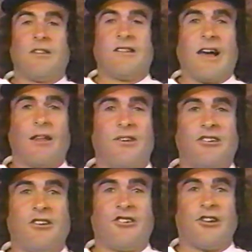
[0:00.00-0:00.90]
the
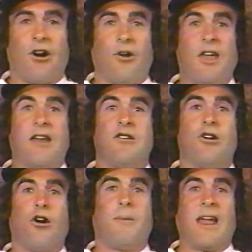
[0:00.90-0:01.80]
television show that
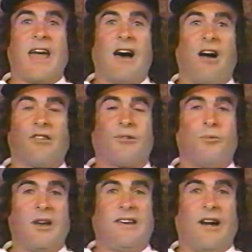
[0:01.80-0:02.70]
nobody else
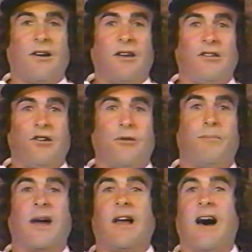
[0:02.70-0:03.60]
would dare to do
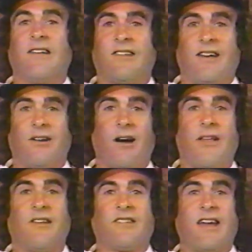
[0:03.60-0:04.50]
but us here
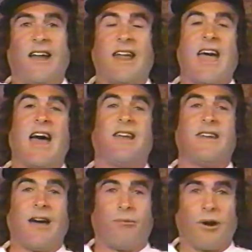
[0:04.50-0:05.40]
on the set
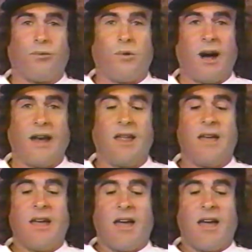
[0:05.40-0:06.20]
and Network One.